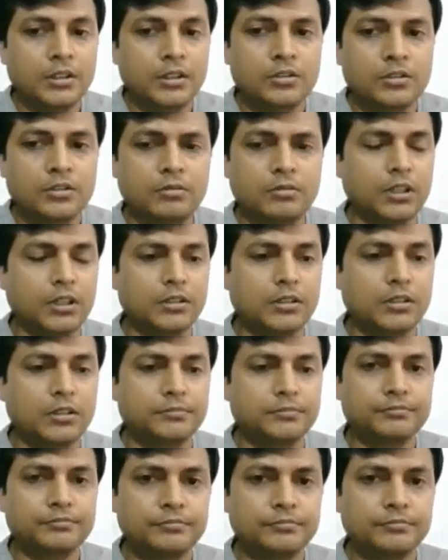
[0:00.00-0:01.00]

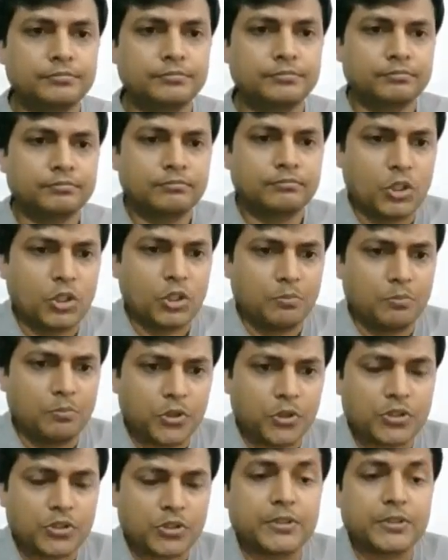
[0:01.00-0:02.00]
So
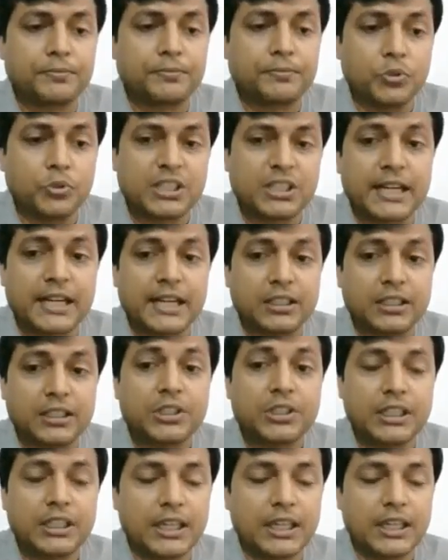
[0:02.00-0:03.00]
most of the fruits that
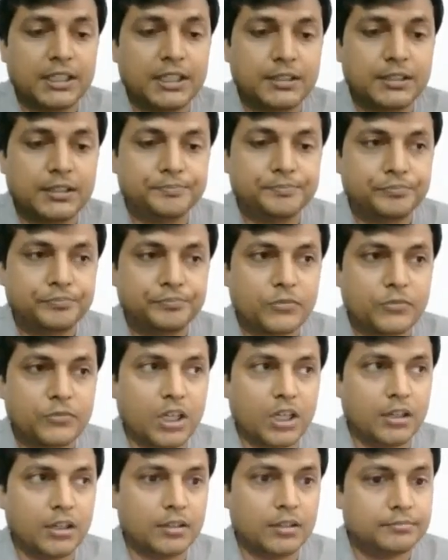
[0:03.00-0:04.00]
you see like
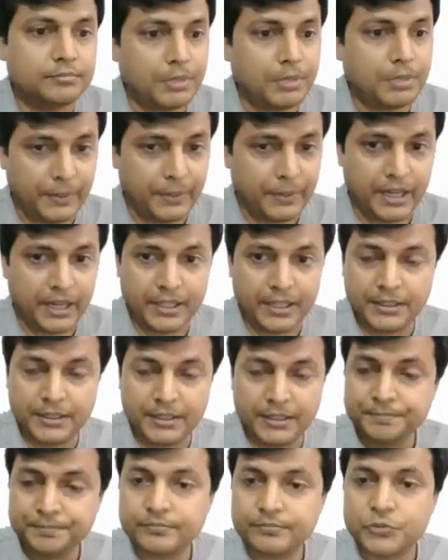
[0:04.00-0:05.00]

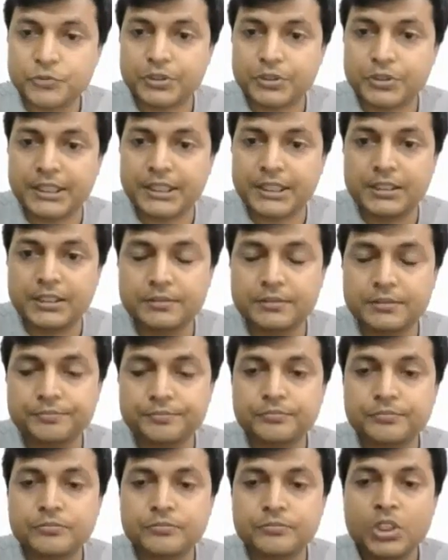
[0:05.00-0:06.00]
papaya, right,
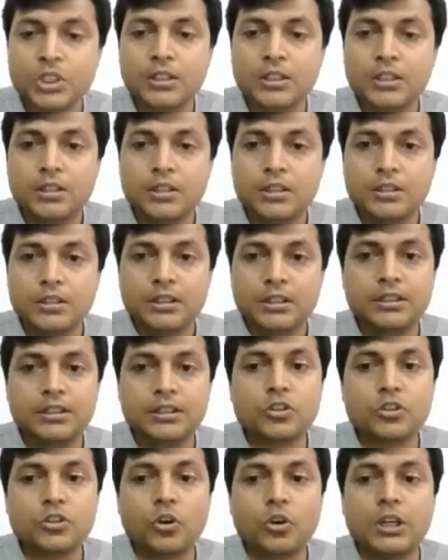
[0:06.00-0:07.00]

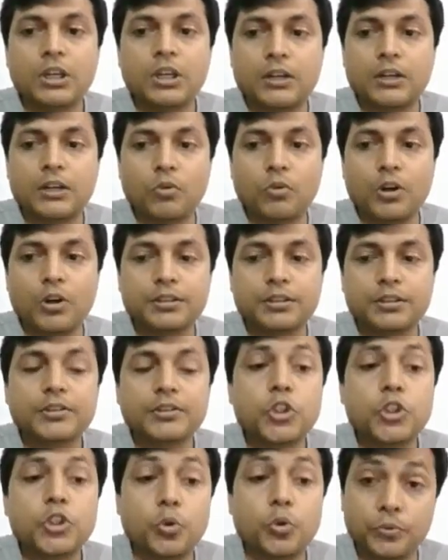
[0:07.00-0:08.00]
these all are
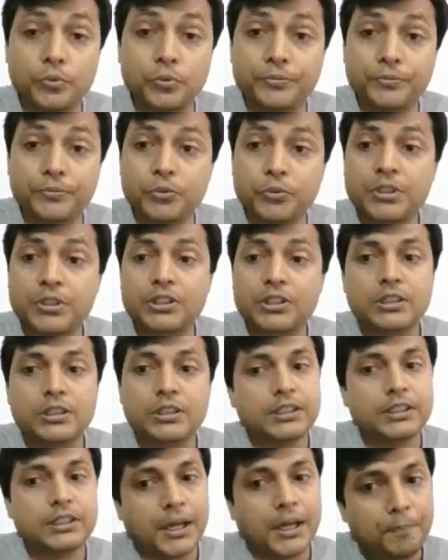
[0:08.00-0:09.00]
what? True
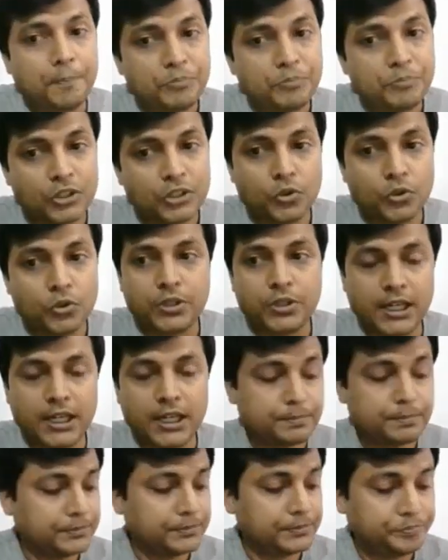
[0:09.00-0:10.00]
fruits, yeah,
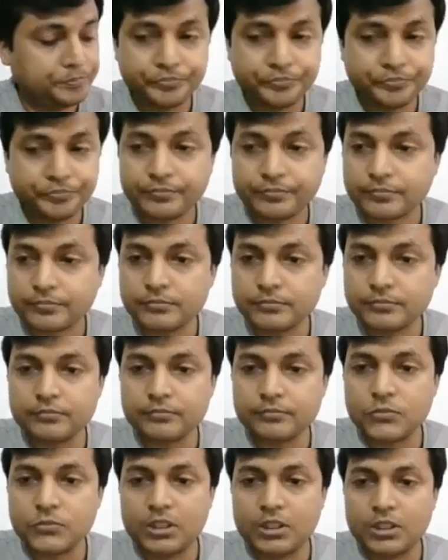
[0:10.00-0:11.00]
eucarp,
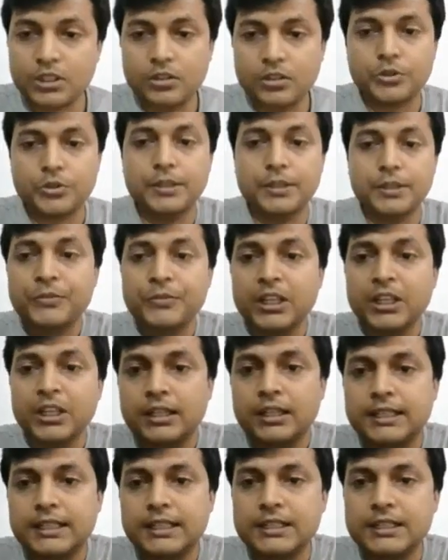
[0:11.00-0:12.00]
okay.
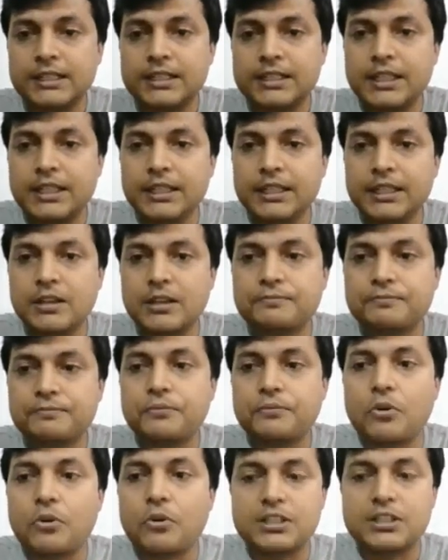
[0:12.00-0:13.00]
Let us see the
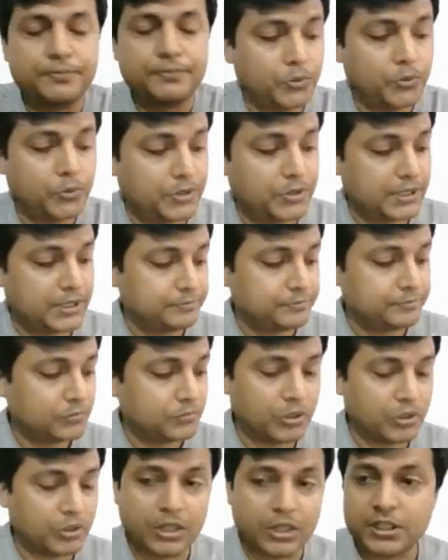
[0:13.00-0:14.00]
false fruits,
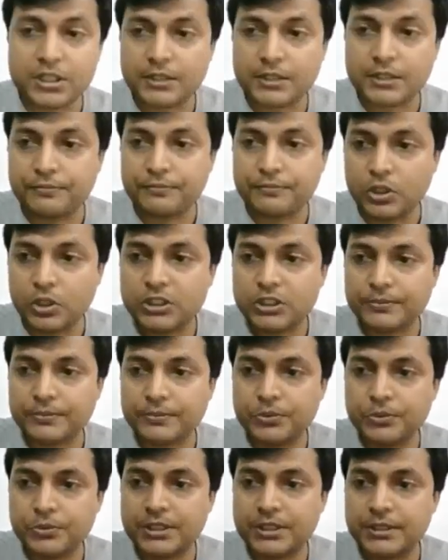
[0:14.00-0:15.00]
okay. What are false
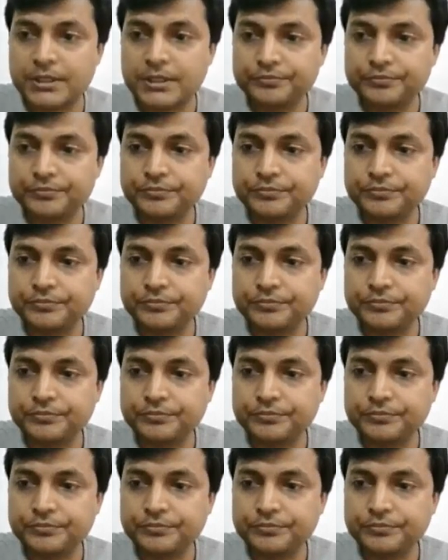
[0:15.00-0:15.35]
fruits?